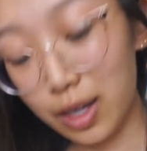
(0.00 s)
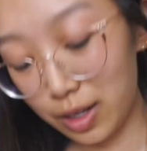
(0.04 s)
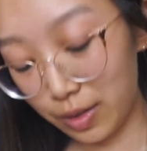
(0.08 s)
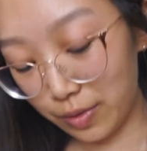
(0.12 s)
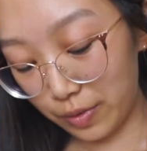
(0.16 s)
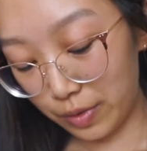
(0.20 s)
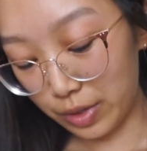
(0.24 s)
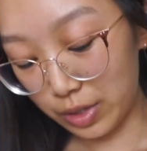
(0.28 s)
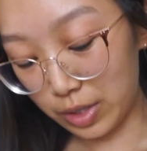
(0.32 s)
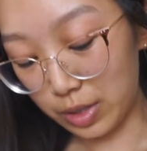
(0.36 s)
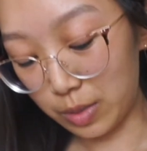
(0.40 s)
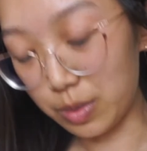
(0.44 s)

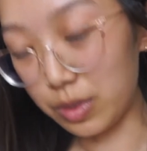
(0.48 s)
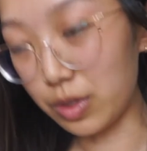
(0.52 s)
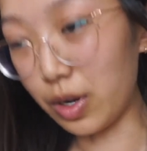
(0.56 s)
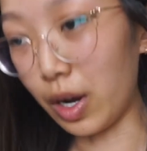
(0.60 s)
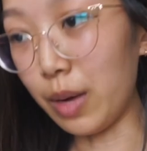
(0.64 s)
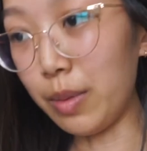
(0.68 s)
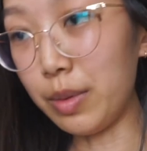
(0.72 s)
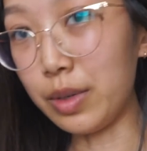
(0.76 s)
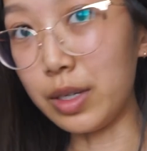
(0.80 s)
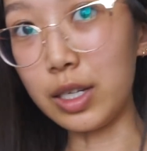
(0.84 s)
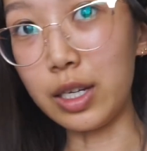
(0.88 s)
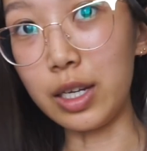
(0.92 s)
If you're
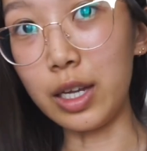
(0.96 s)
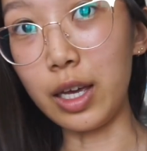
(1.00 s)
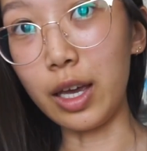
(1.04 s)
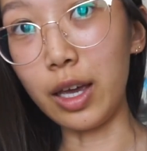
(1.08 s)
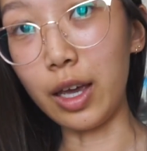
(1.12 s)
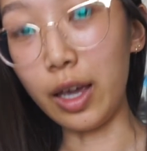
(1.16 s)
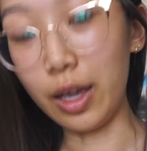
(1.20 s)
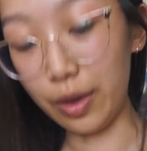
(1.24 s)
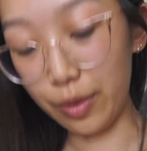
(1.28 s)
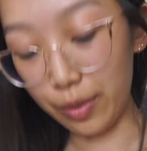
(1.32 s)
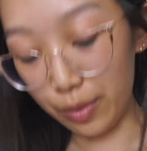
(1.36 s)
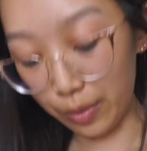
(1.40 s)
subscribing
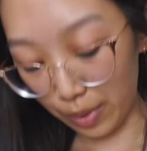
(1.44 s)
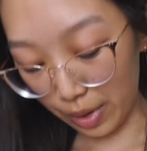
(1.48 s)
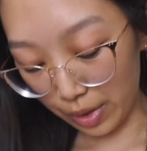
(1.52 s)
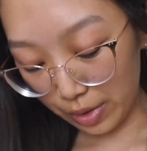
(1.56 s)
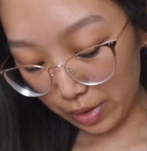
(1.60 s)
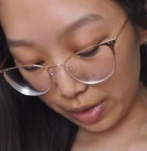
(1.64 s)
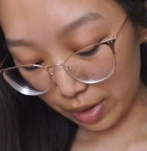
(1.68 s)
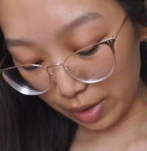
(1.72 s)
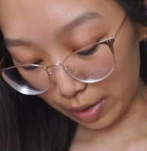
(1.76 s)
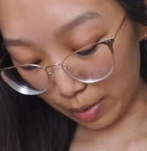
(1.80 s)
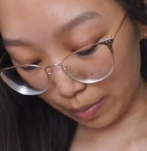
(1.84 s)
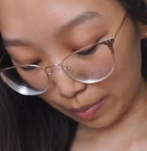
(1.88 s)
today,
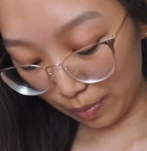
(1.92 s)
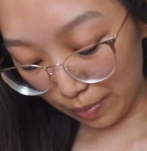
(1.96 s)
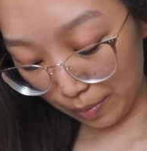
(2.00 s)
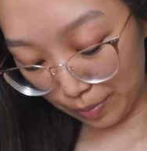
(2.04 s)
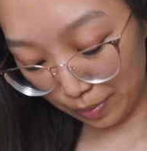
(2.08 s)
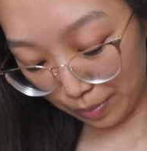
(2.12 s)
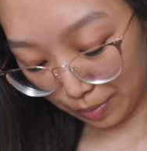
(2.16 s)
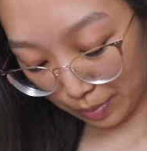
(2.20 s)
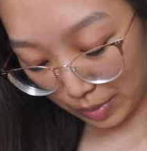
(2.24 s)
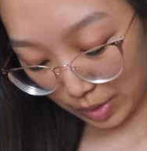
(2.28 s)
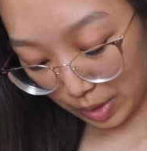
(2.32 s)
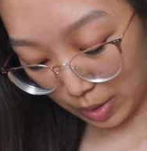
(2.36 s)
welcome
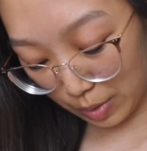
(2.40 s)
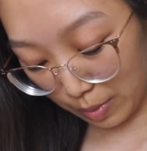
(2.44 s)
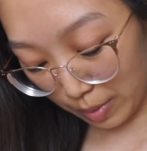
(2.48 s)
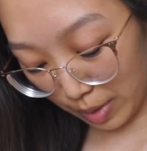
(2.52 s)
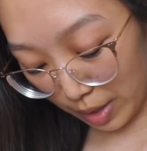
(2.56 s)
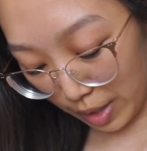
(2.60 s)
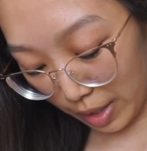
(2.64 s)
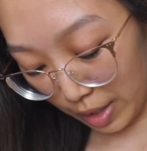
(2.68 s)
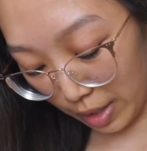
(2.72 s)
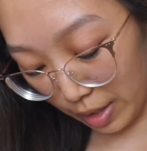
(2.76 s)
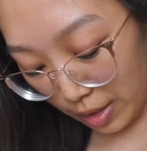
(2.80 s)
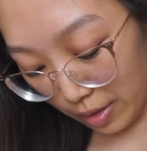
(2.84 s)
to
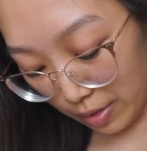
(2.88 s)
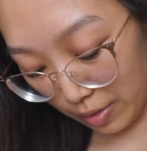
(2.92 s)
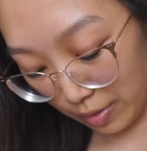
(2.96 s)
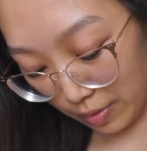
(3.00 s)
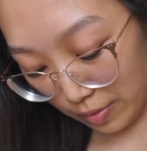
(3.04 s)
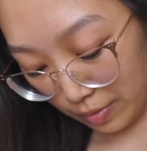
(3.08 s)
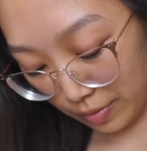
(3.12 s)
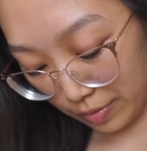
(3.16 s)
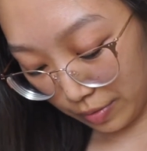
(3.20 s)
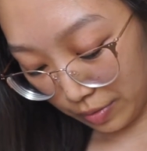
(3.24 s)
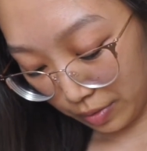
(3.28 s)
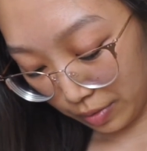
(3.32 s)
my
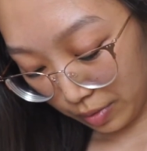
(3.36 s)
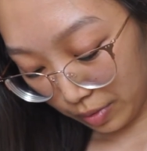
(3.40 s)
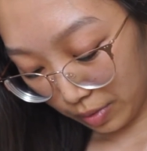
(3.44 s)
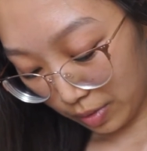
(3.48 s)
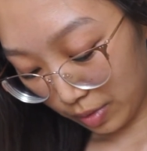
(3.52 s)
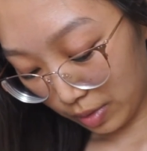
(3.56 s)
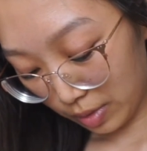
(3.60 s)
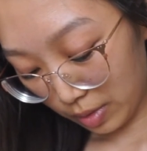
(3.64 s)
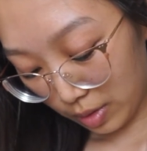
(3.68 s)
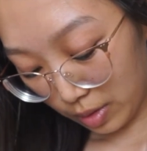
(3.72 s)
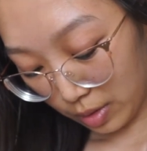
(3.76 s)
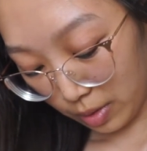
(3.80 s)

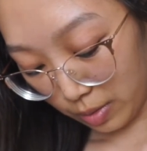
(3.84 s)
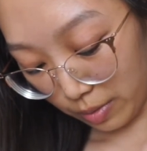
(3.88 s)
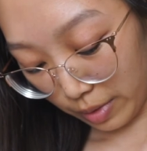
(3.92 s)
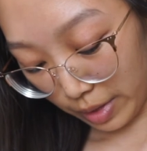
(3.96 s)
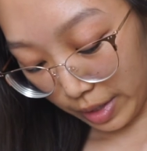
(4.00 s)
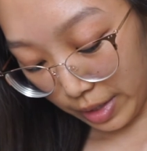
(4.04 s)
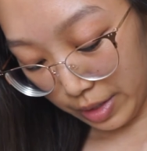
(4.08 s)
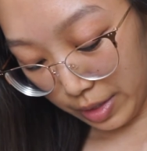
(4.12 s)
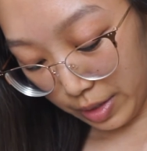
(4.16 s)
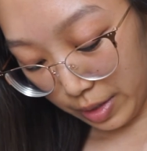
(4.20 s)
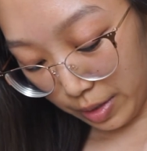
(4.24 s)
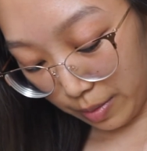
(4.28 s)

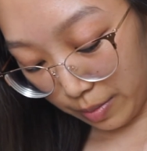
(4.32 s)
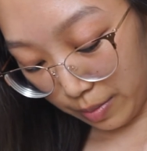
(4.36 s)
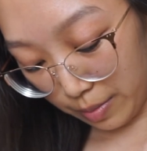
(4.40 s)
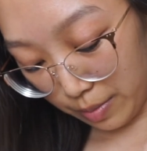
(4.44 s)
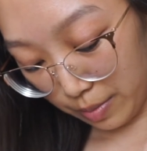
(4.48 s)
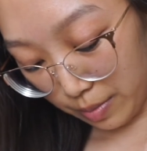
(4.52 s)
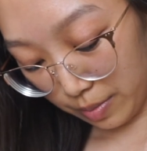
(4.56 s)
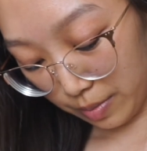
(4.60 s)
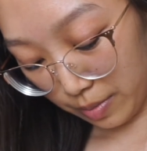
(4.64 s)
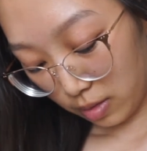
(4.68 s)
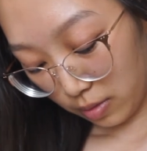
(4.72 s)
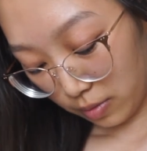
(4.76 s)
random
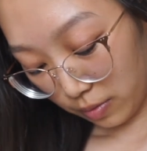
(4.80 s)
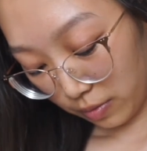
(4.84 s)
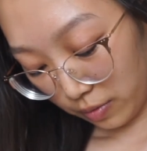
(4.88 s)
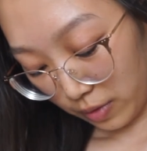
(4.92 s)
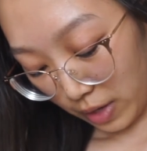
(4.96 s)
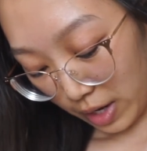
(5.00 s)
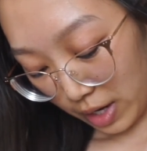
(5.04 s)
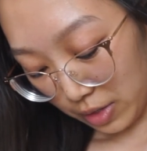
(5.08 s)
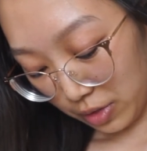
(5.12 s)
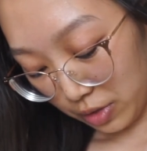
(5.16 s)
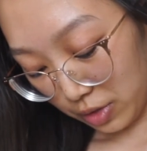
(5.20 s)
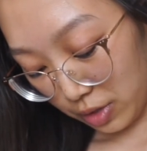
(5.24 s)

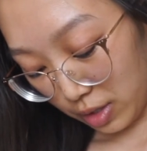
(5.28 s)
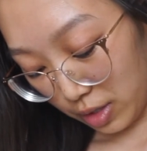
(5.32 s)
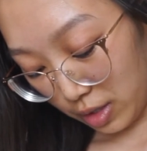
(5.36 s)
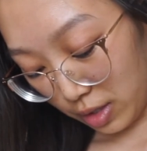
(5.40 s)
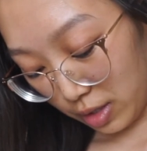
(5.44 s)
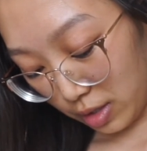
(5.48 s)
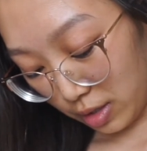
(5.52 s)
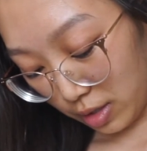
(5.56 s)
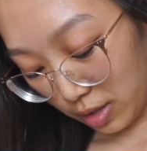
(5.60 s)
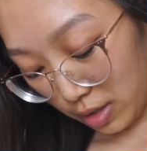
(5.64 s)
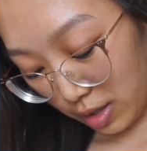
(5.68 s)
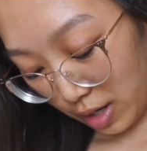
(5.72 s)

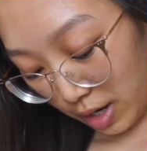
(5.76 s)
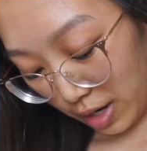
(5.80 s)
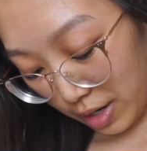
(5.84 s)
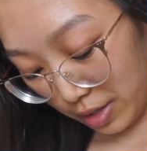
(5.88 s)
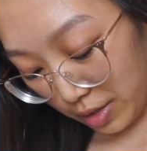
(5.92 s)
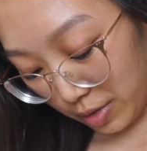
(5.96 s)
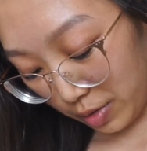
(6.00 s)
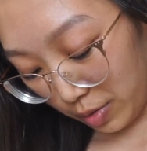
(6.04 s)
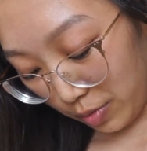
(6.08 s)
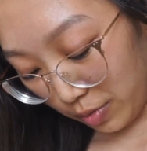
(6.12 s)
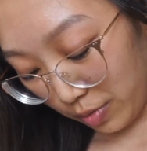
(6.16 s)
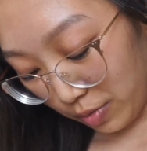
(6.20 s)
fashion kind
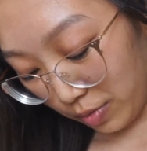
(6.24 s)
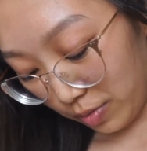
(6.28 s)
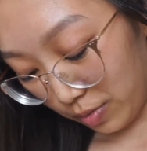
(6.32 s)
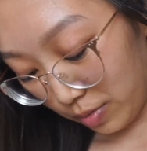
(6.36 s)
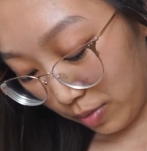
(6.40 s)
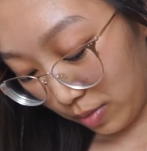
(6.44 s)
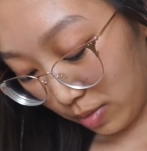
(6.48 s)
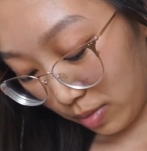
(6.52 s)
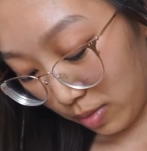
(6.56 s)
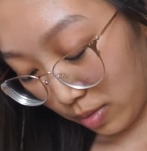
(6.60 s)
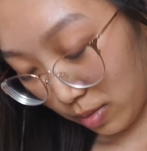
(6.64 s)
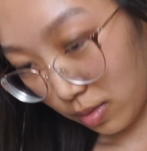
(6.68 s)
of
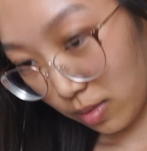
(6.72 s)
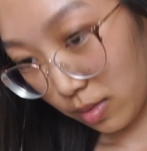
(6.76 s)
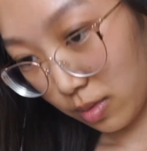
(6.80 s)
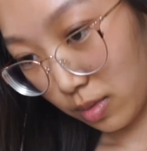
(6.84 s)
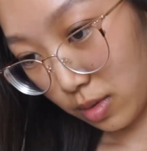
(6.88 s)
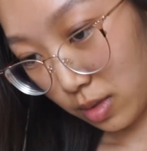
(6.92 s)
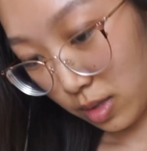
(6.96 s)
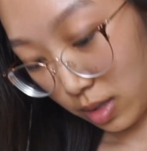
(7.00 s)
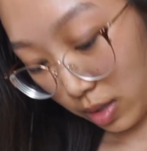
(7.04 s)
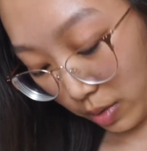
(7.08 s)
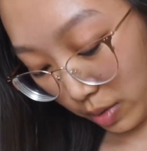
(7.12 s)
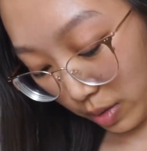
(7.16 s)

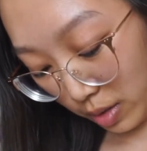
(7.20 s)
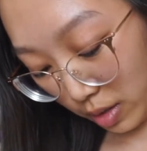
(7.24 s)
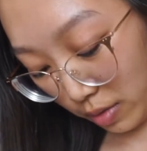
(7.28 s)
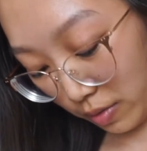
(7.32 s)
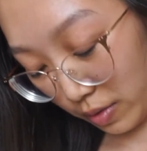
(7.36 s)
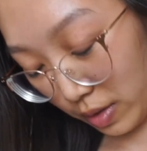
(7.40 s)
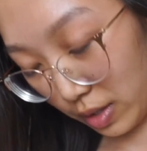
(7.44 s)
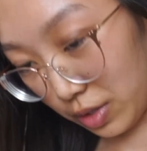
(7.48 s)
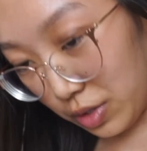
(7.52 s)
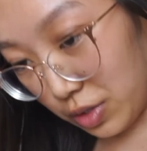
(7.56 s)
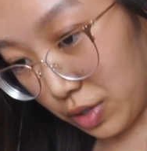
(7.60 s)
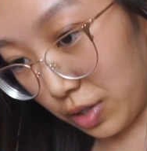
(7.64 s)
sewing
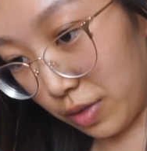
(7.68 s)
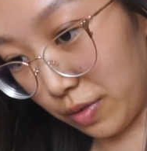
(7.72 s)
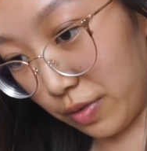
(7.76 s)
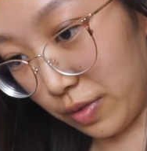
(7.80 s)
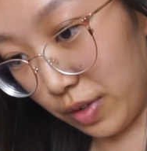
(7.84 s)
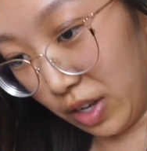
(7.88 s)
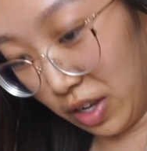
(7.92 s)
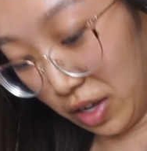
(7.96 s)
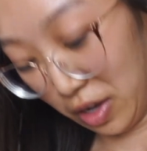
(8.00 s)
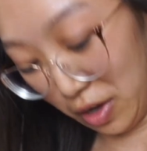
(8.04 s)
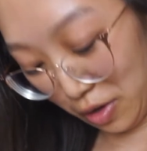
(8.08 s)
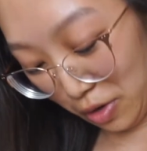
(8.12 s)
adventure
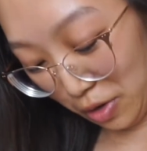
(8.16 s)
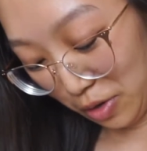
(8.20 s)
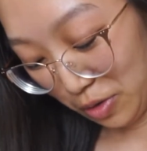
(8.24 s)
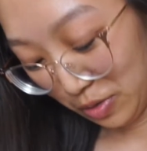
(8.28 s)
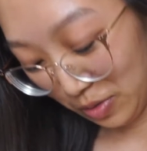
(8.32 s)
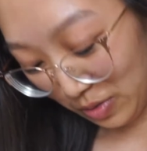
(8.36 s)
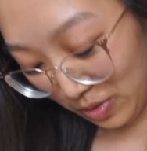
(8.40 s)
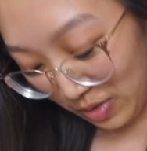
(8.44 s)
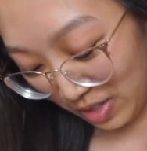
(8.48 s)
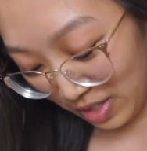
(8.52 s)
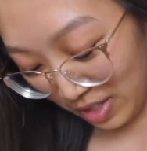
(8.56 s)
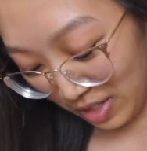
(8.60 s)
videos.